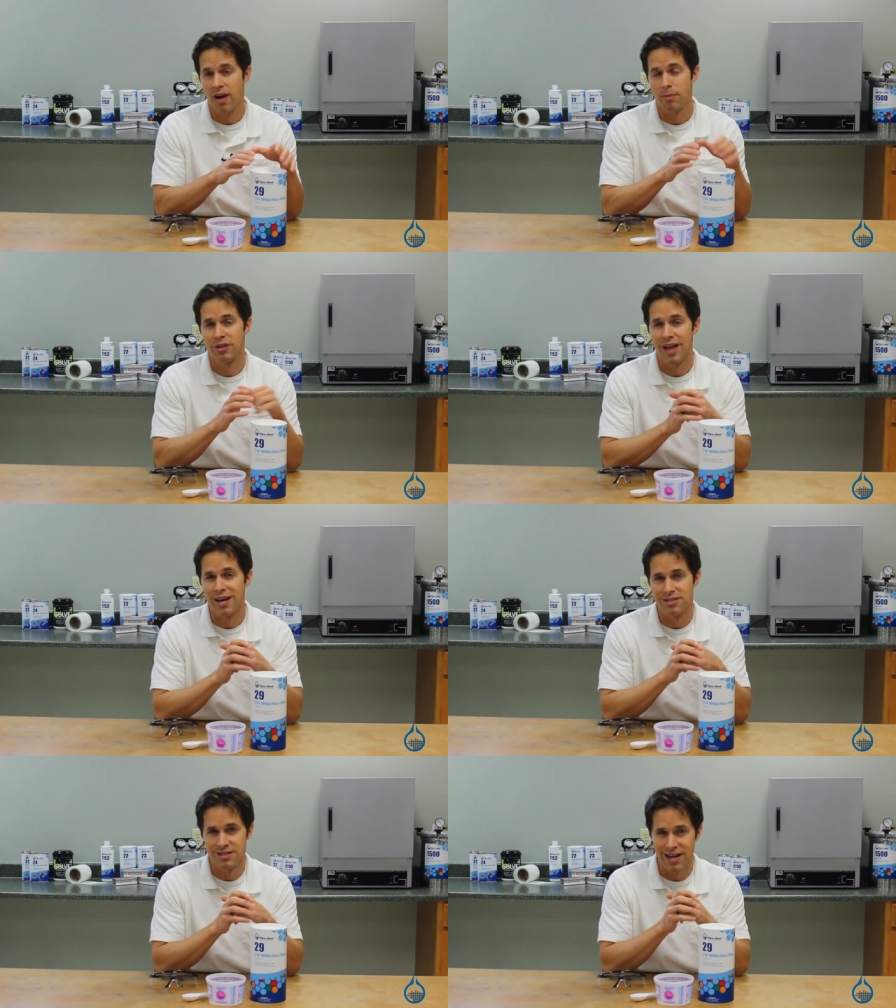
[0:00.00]

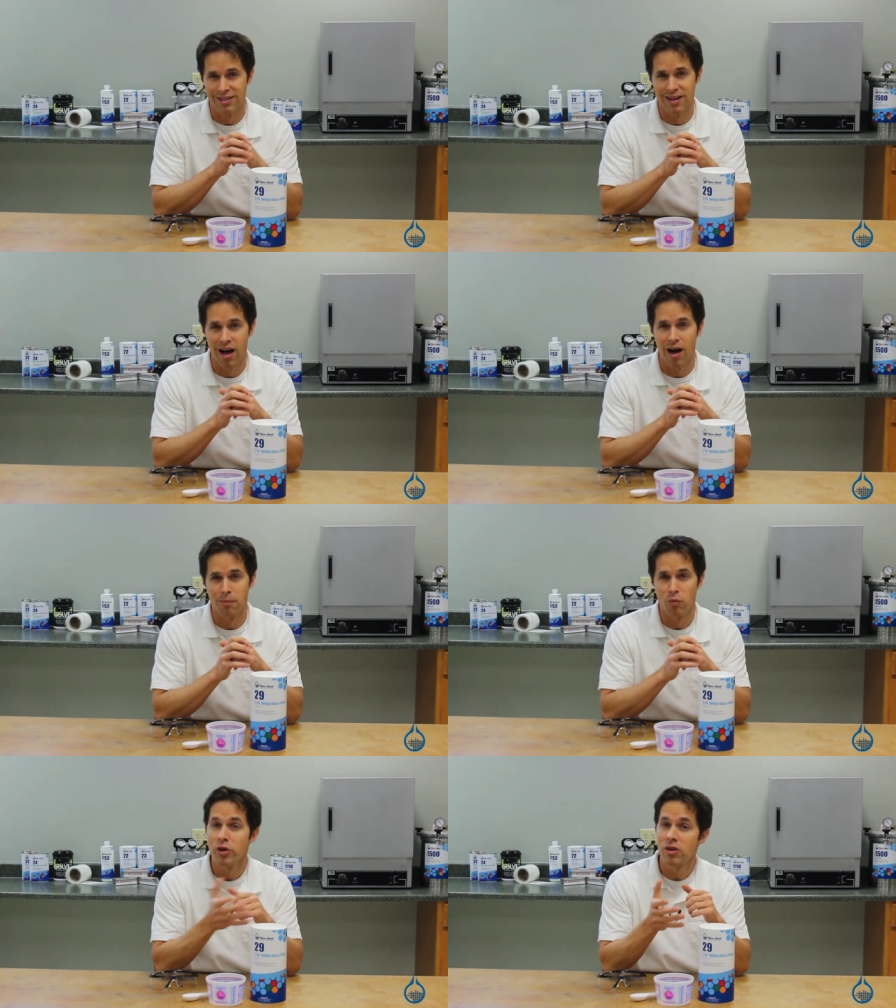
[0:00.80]

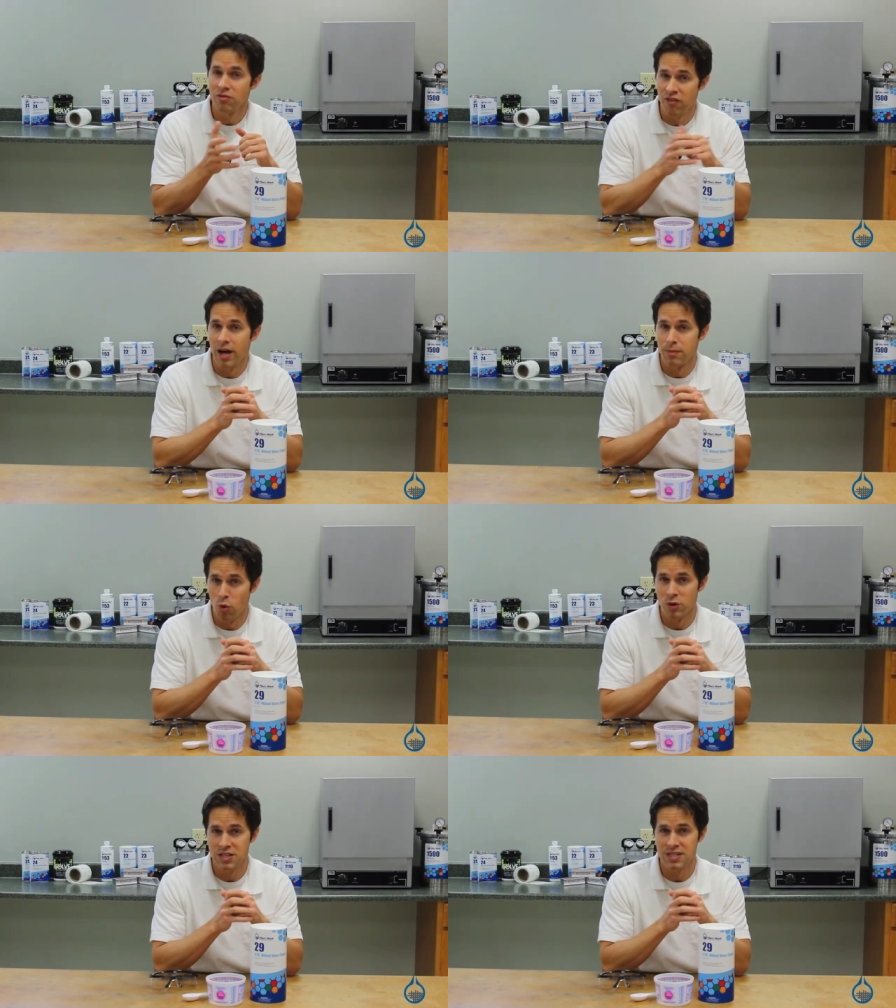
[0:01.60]
fibreglast.com, where you can find
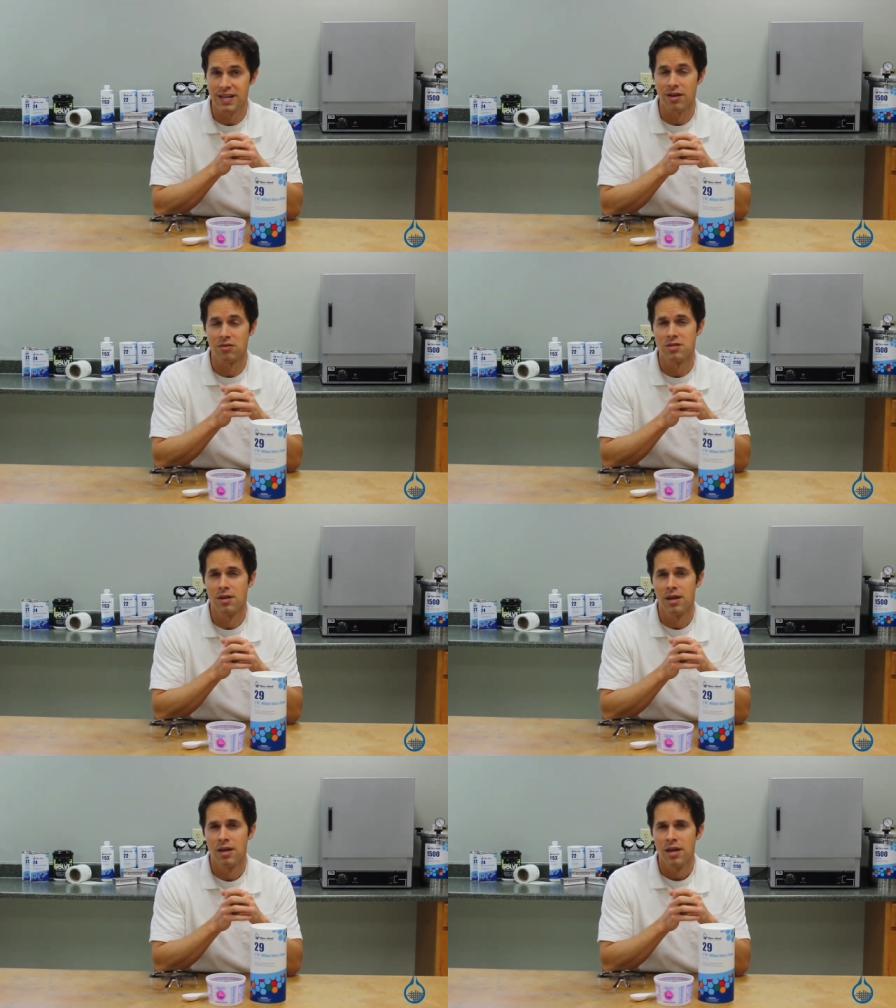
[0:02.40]
more
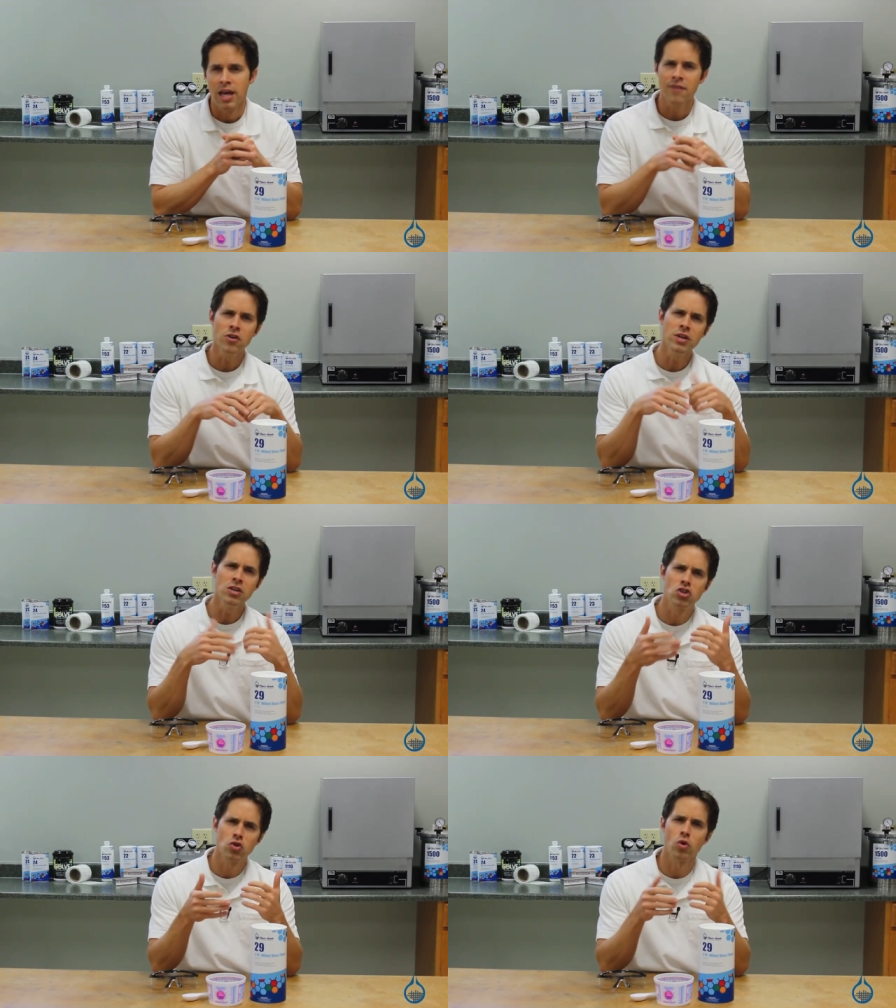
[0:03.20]
details. If you
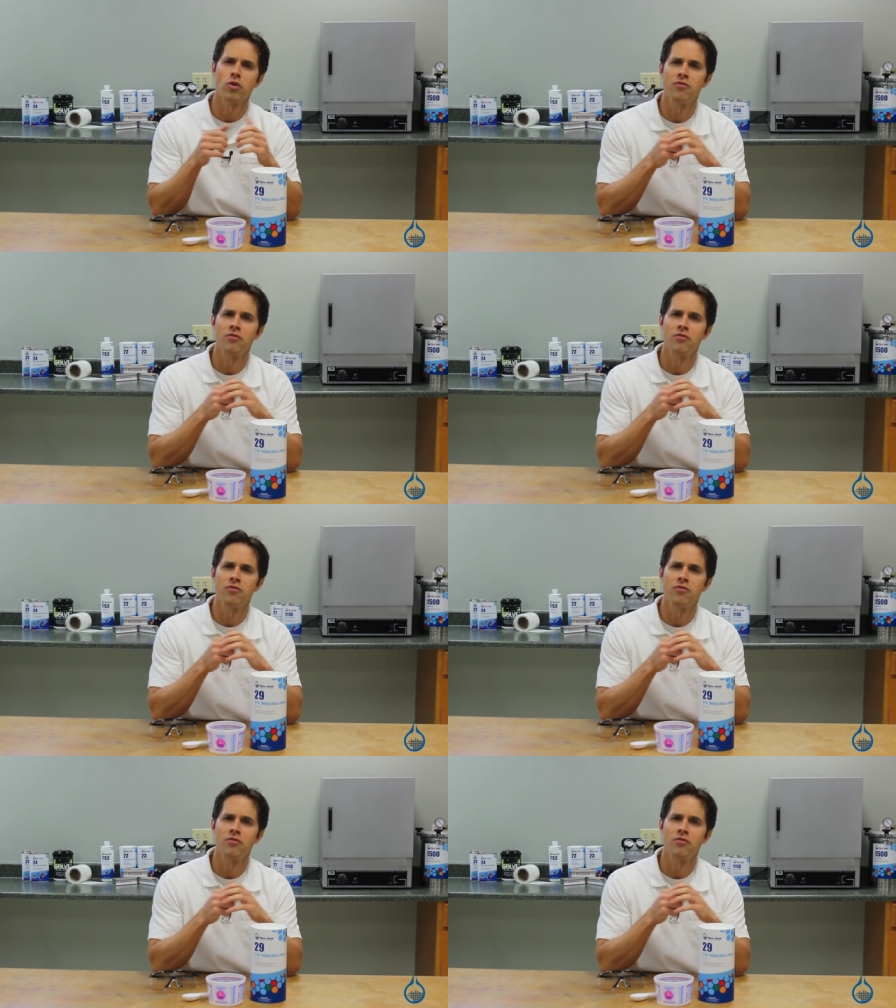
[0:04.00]
need shorter,